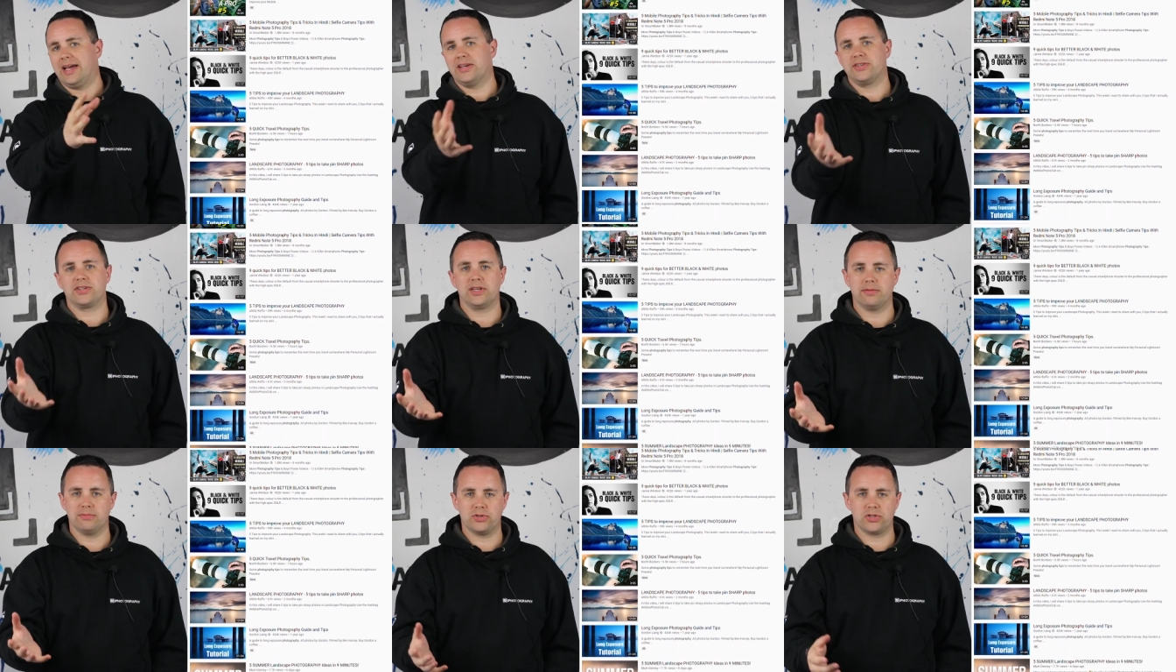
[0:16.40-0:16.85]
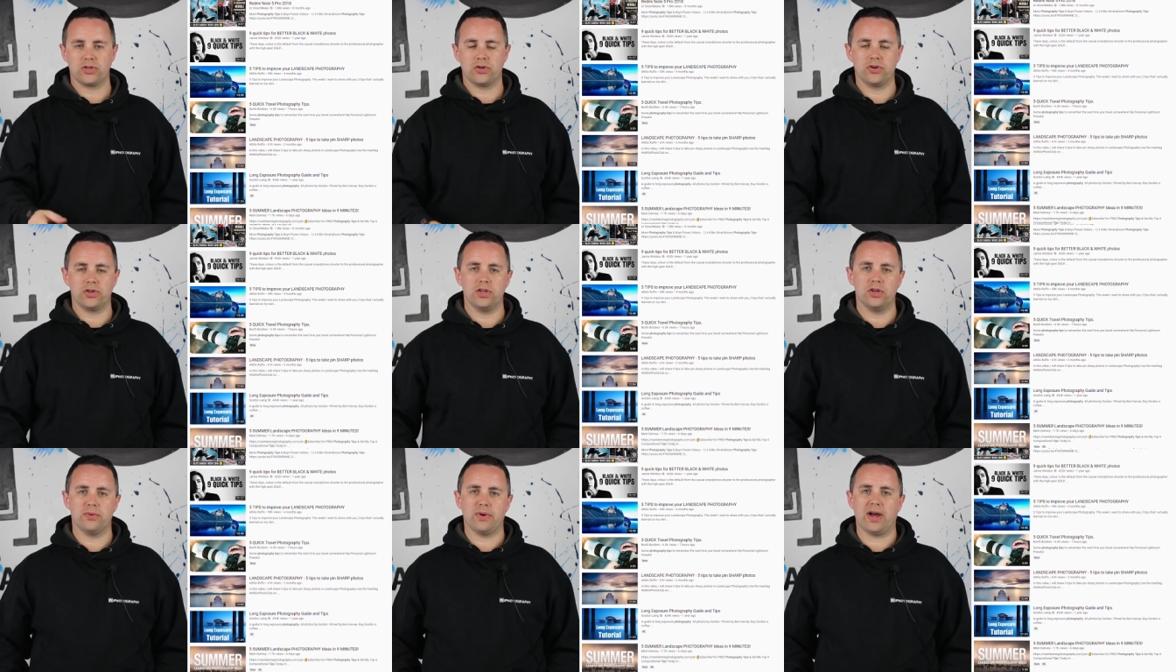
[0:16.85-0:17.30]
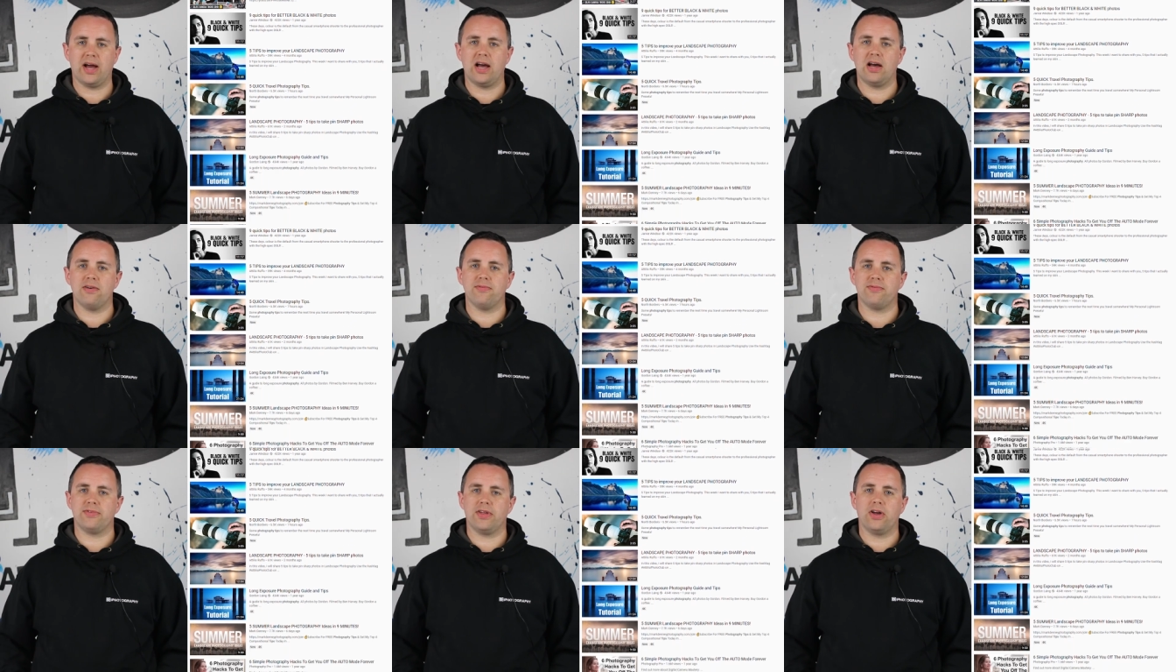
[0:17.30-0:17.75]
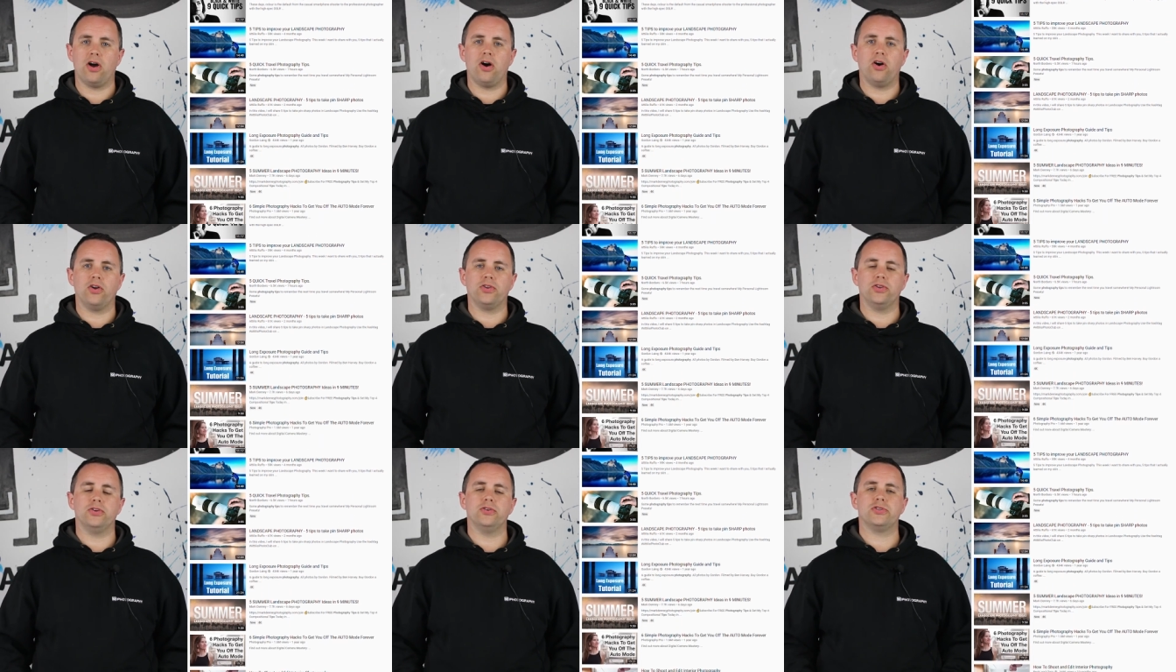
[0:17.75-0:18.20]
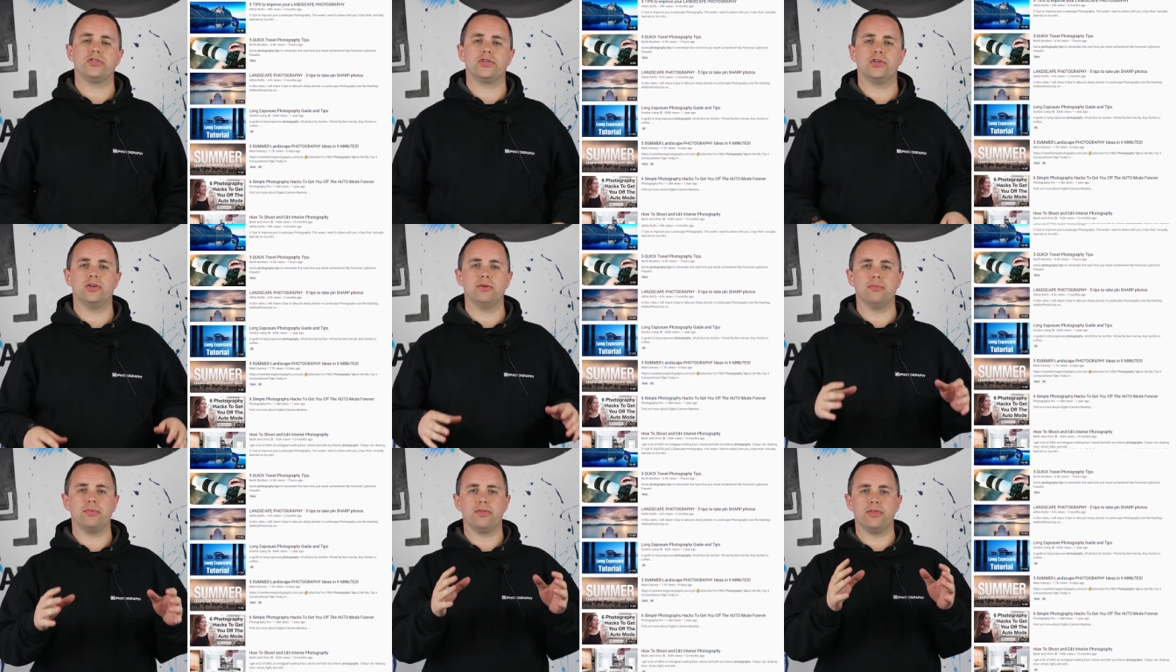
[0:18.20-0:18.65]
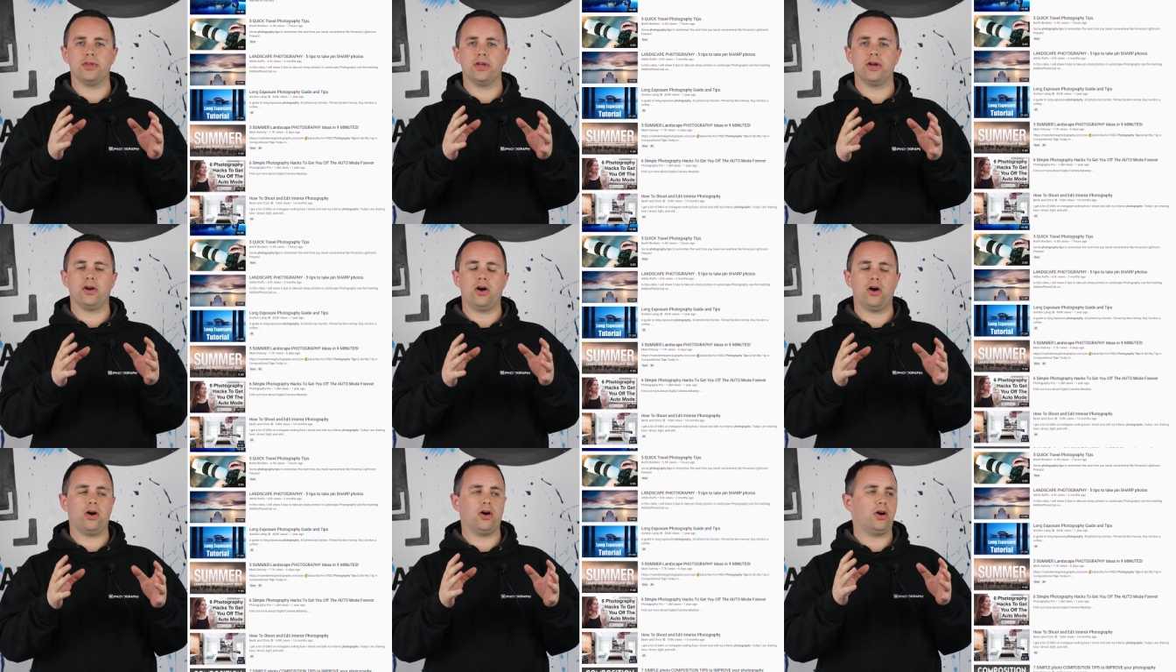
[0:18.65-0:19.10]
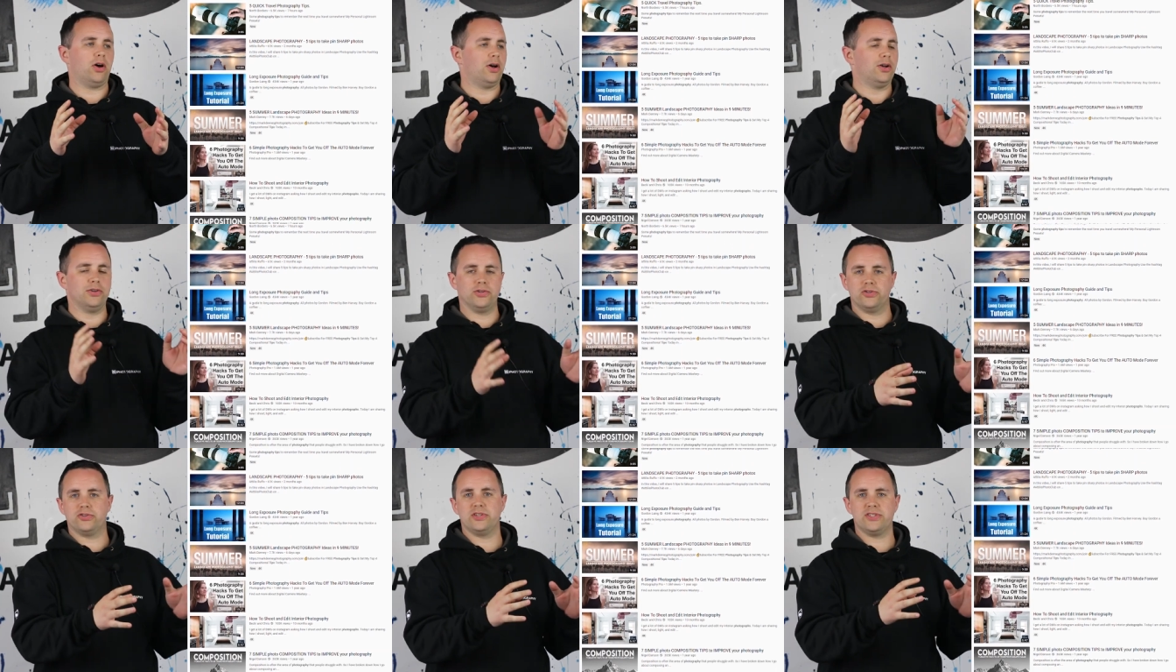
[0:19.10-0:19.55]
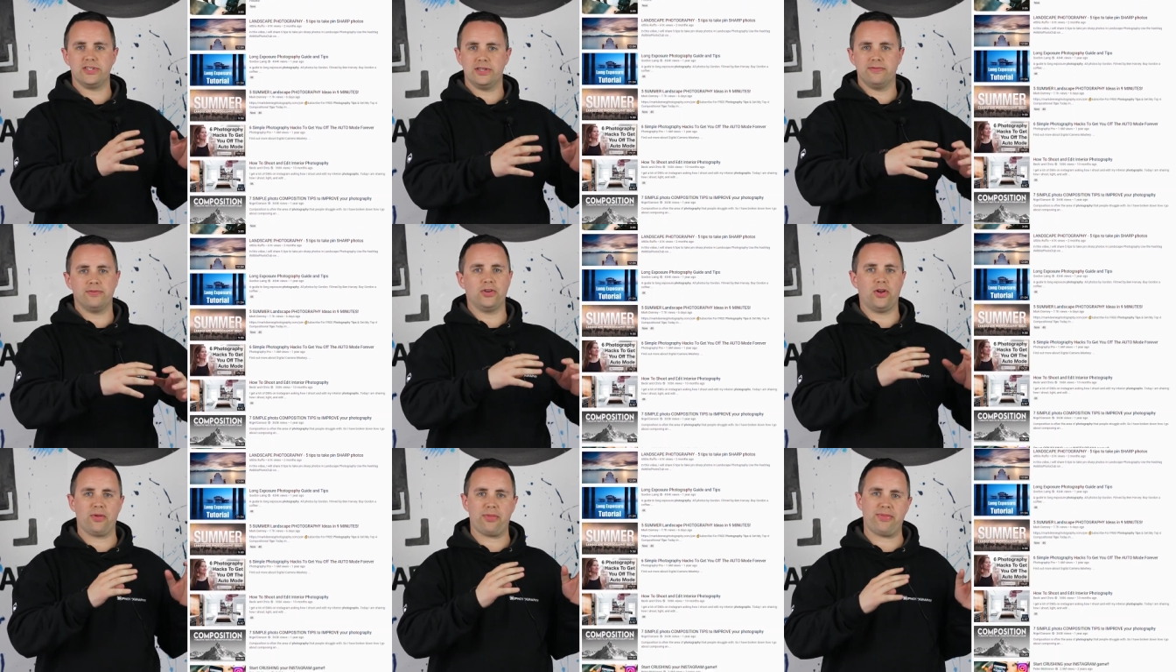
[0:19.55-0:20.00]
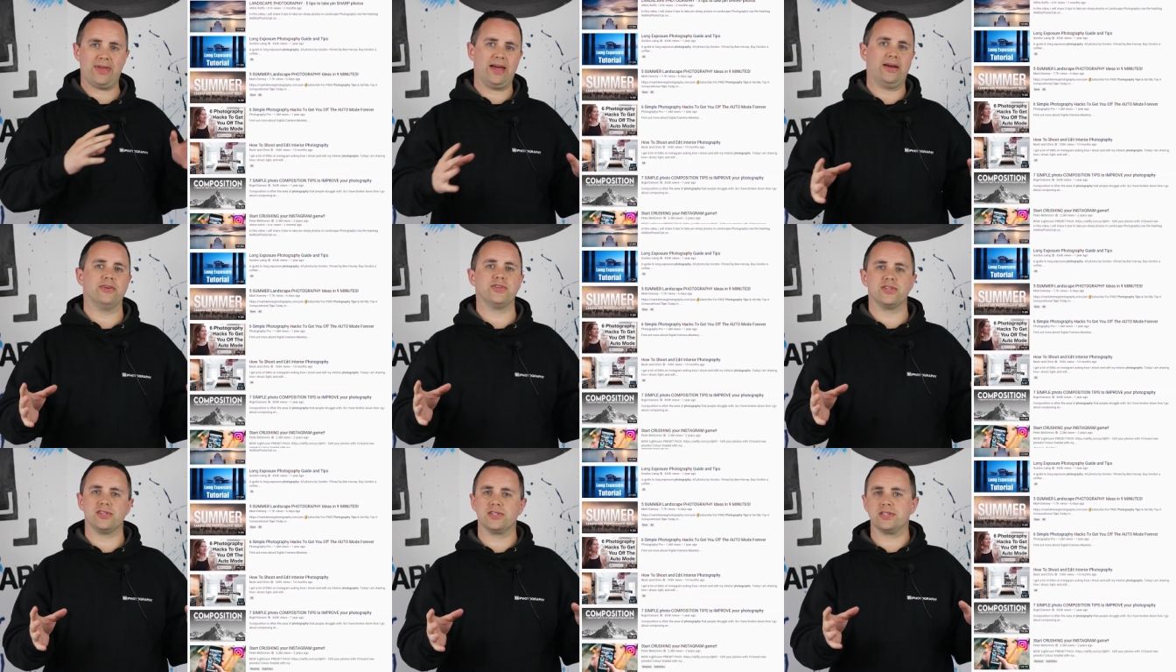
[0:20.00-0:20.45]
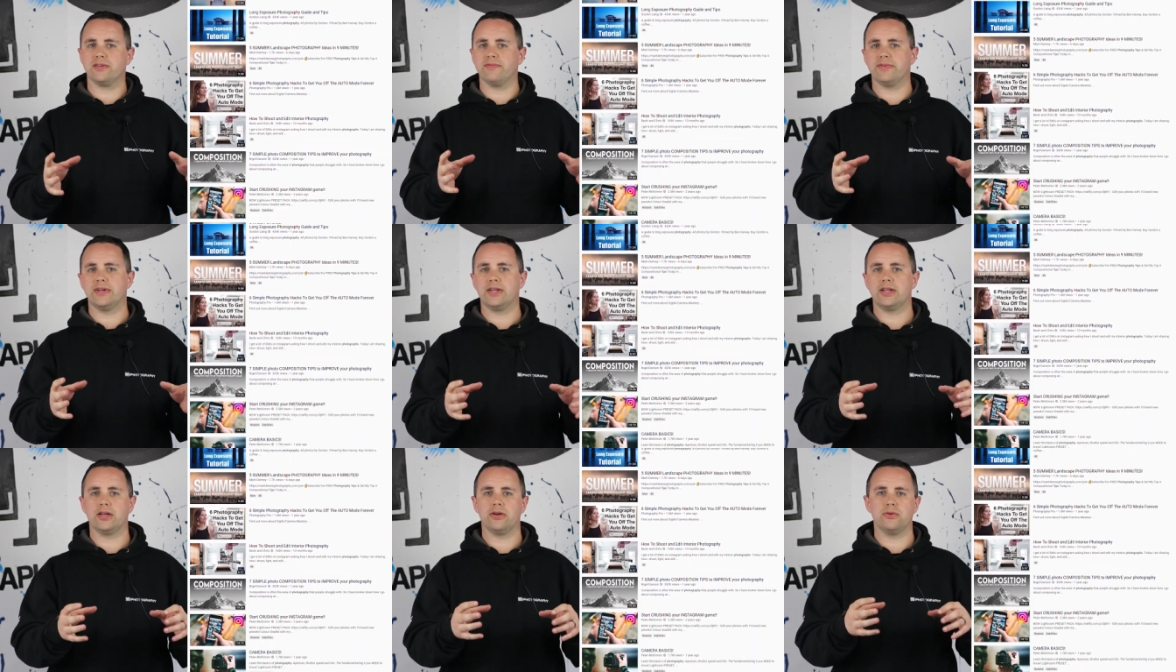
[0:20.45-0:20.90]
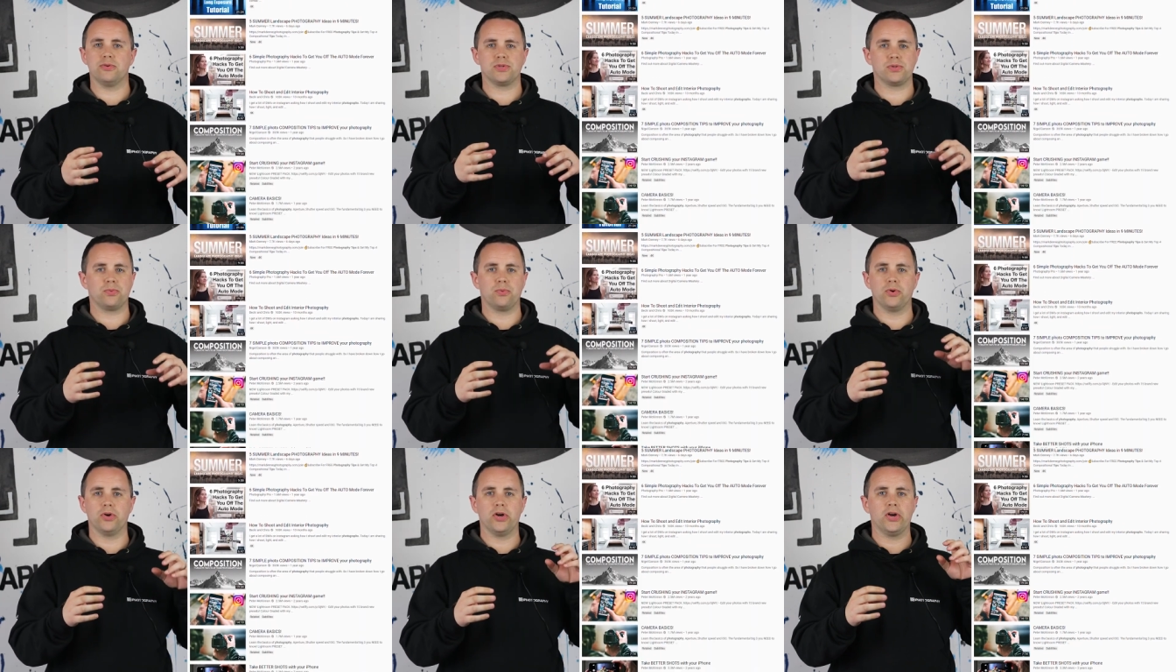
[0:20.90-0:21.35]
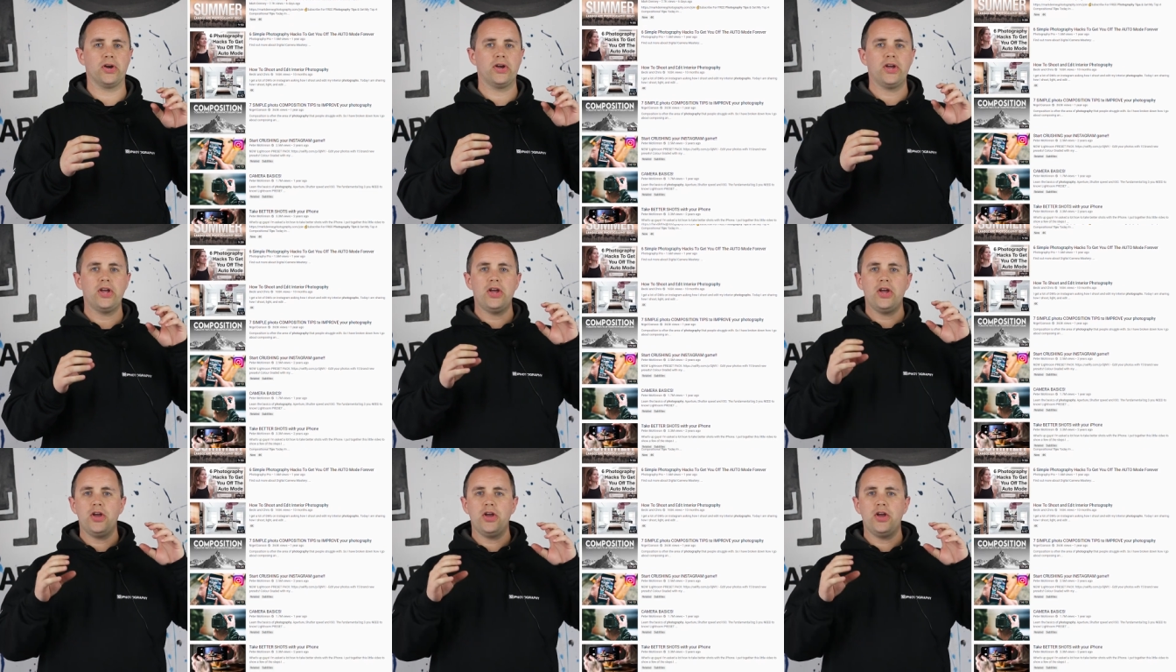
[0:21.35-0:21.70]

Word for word: as I'm sure you have, that on YouTube there are hundreds if not thousands of videos where